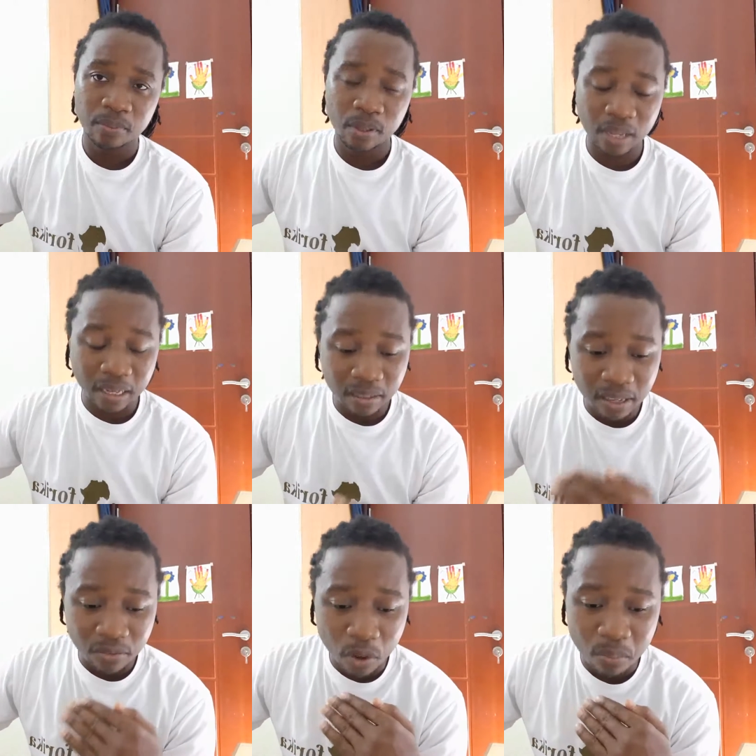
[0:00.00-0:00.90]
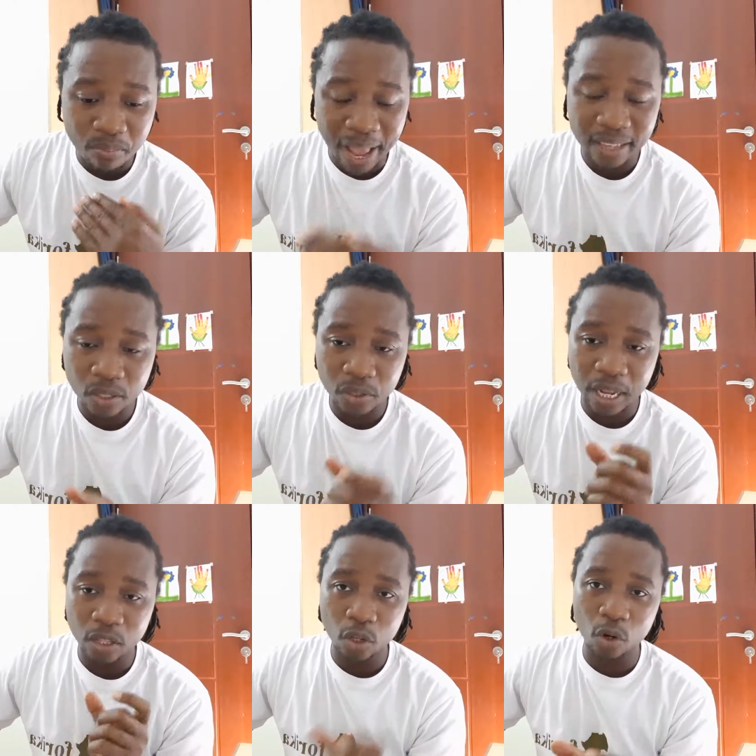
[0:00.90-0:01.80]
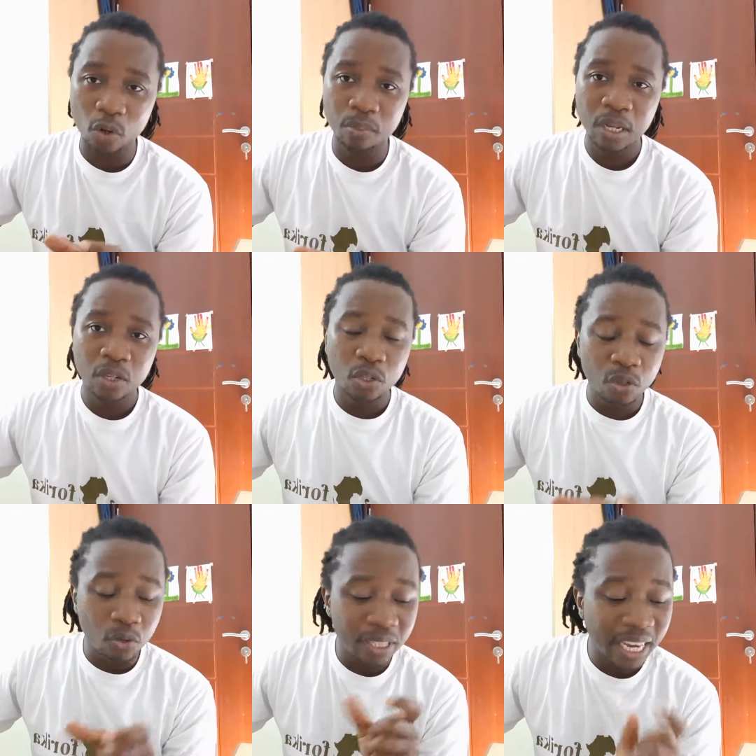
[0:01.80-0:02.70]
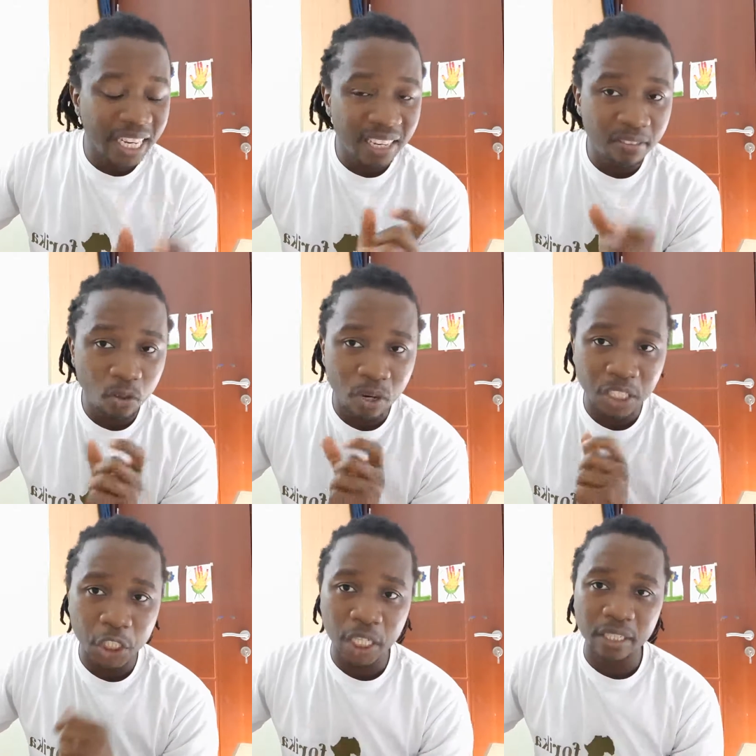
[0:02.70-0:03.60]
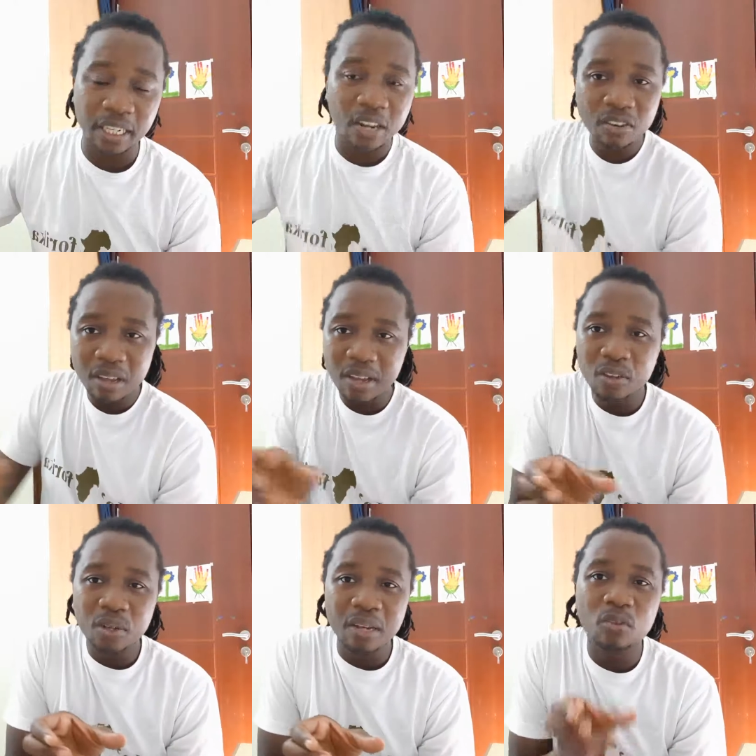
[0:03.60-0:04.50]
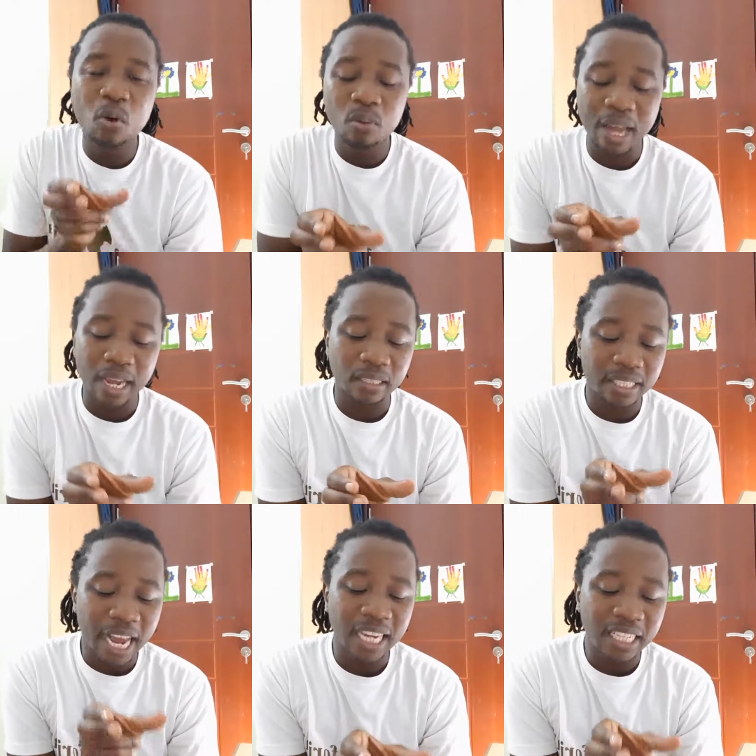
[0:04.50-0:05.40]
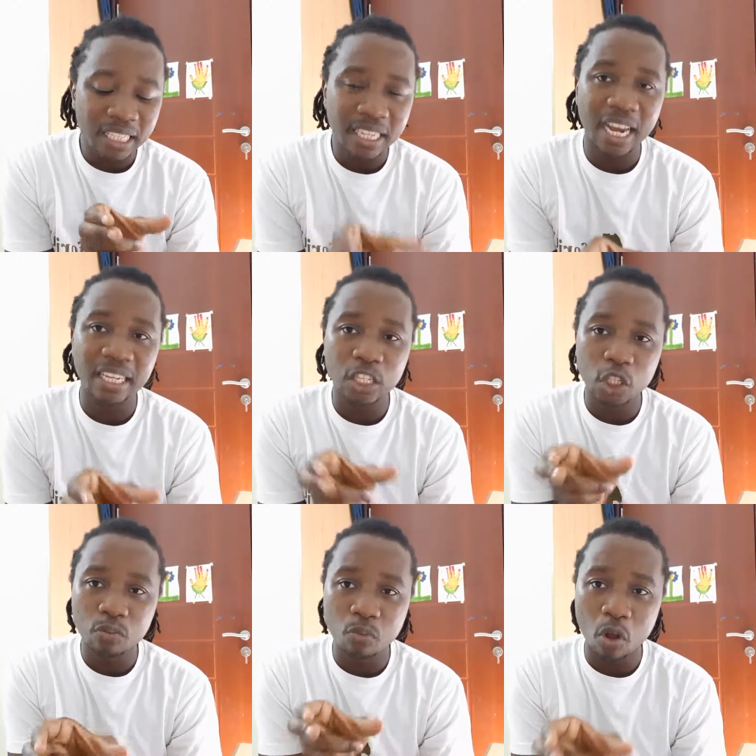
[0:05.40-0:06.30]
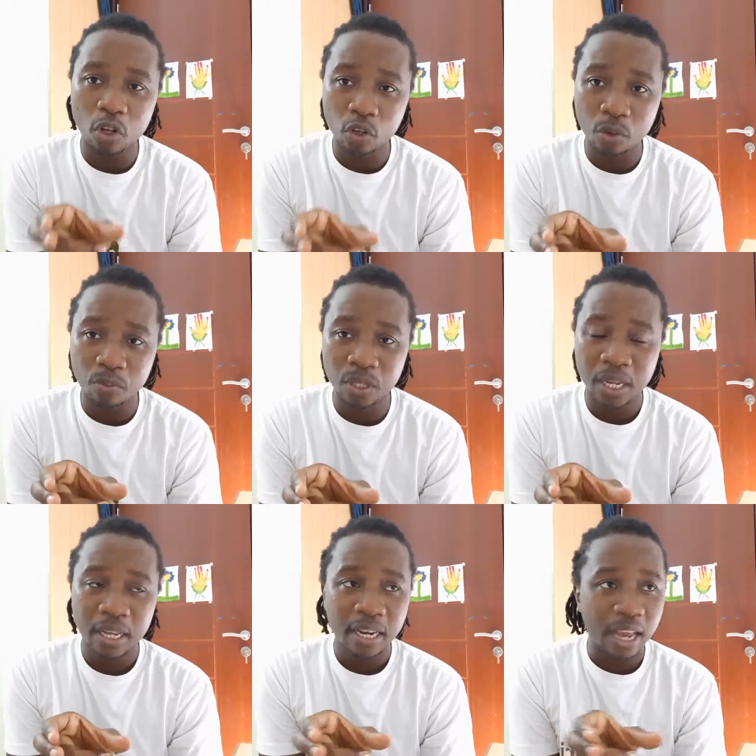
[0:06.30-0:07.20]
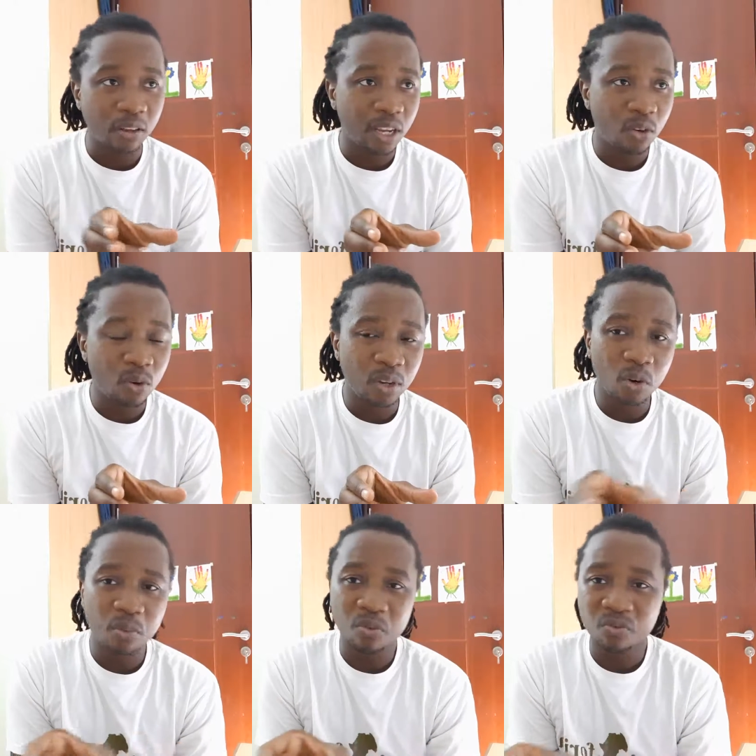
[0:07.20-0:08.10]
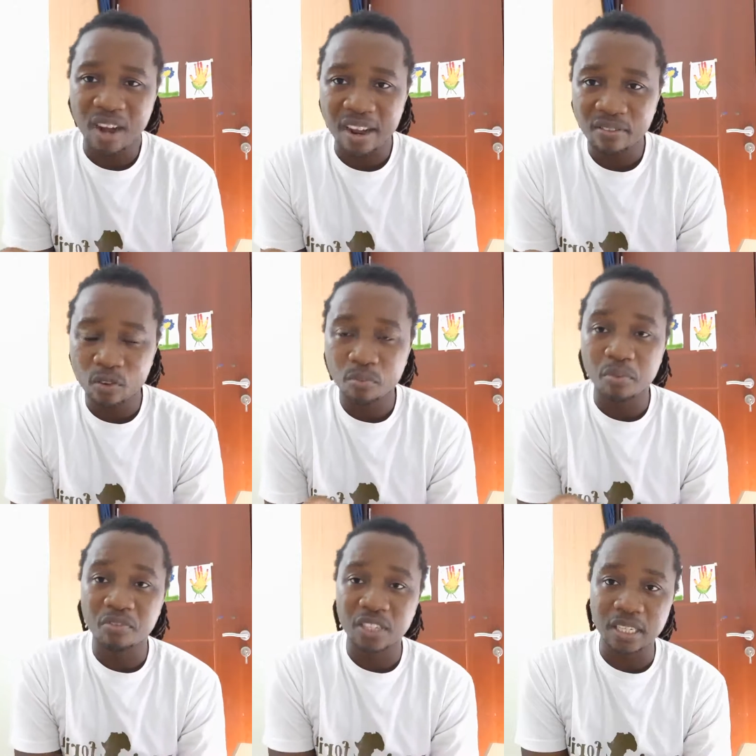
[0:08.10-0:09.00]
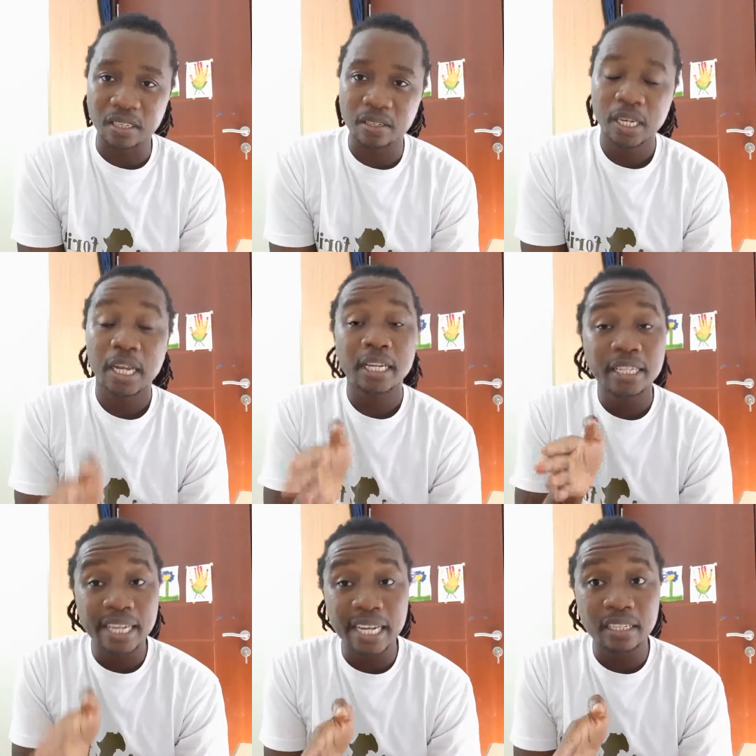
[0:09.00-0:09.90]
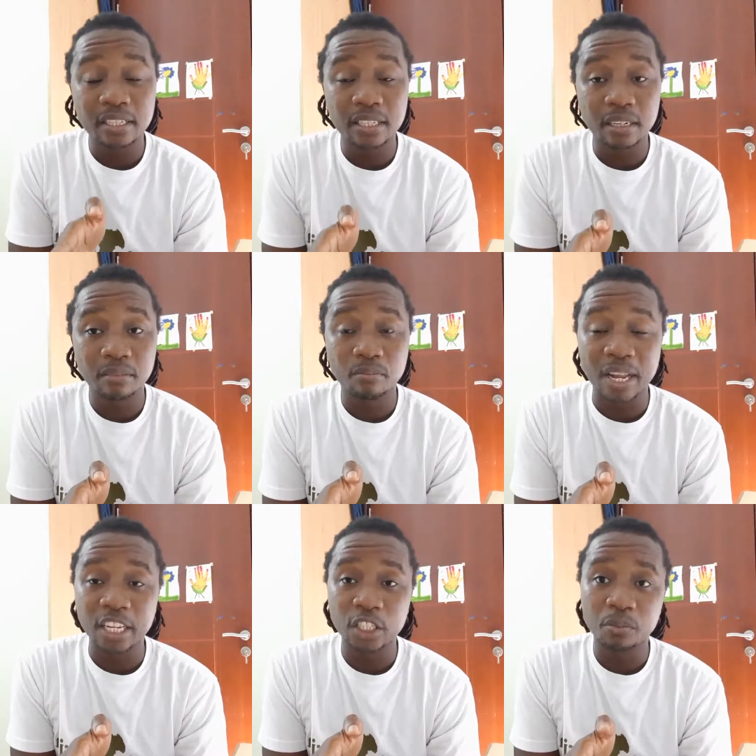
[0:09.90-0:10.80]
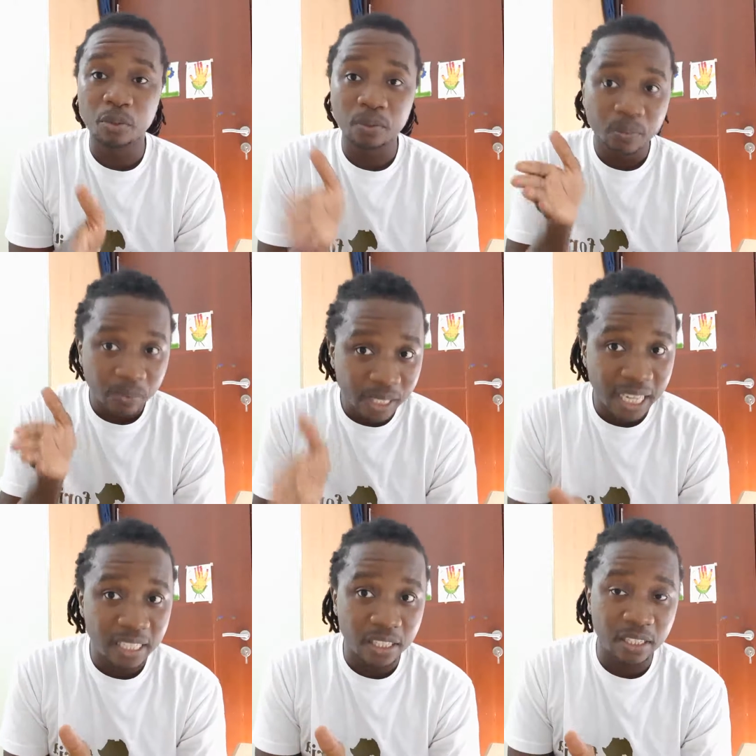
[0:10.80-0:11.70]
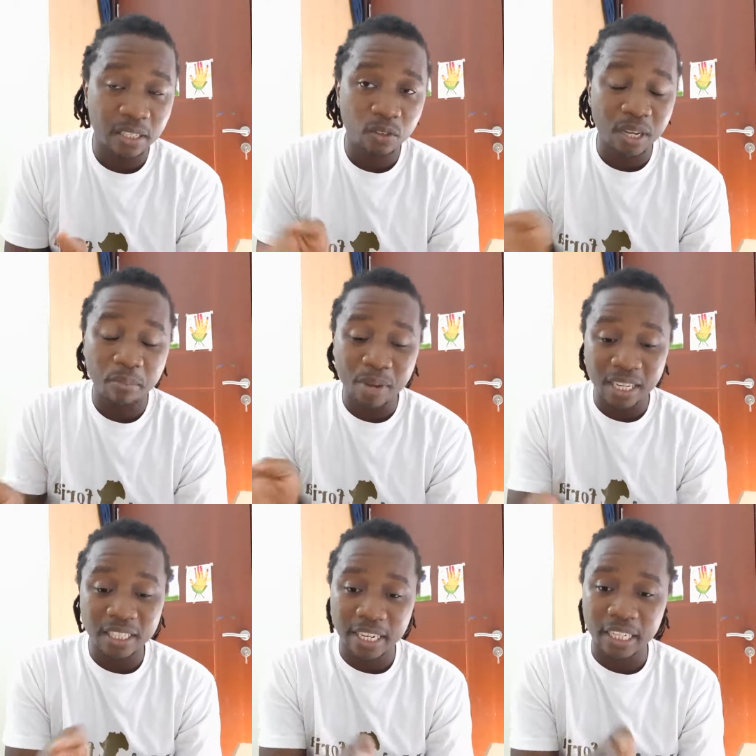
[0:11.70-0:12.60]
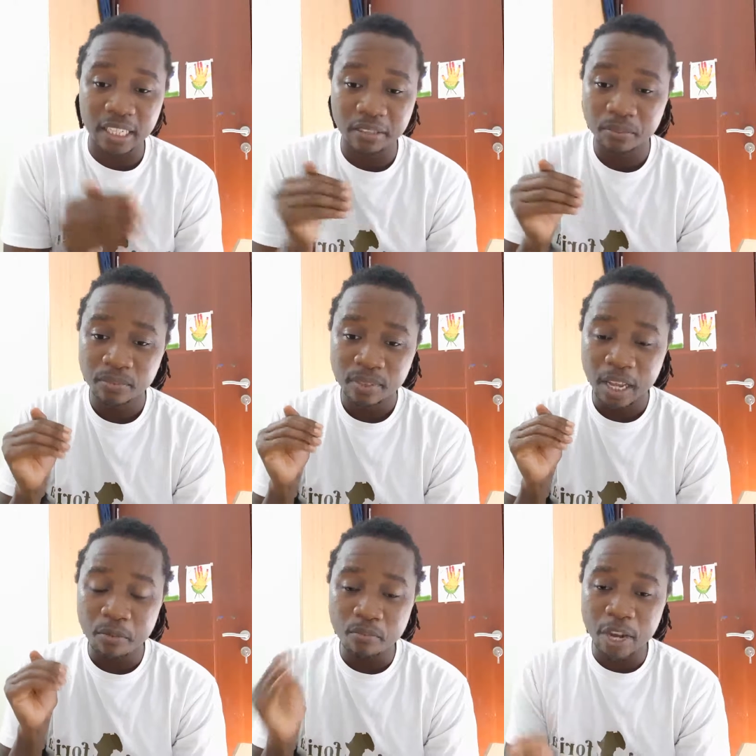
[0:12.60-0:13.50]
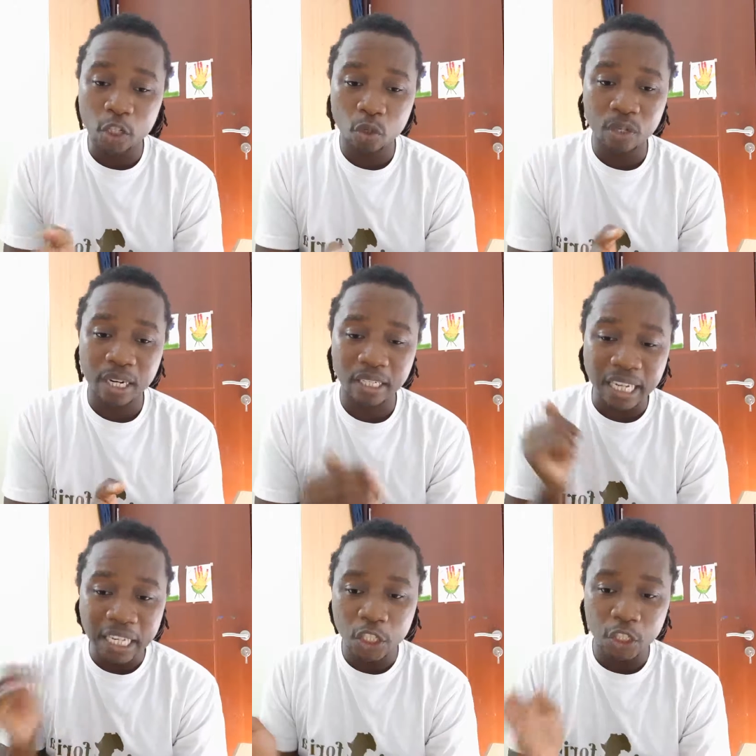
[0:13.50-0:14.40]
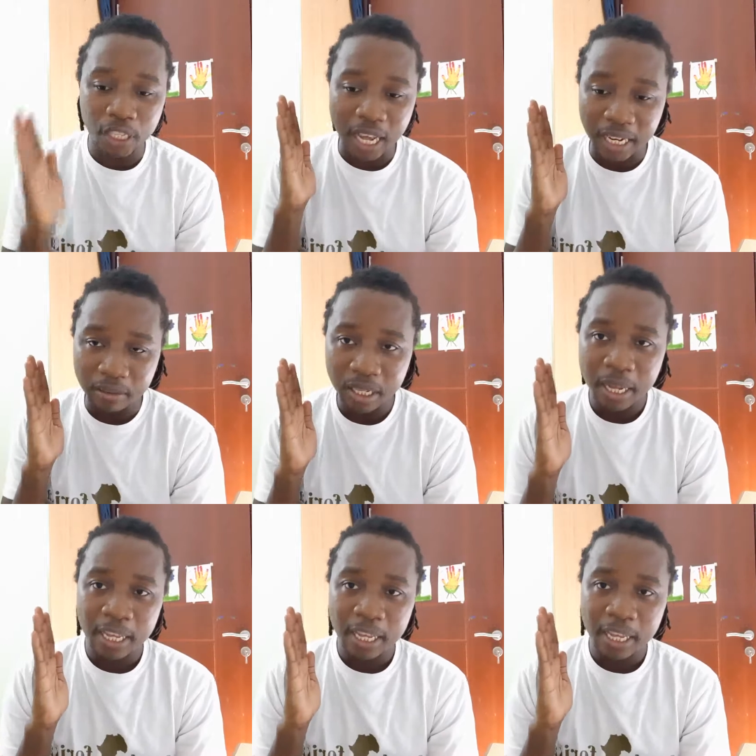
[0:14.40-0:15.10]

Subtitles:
You can give your best to that group, to those individual children, and you can go like tiny small groups, like you can go a group of 5, group of 6. That's still manageable. That is still, you can penetrate and make sure that each child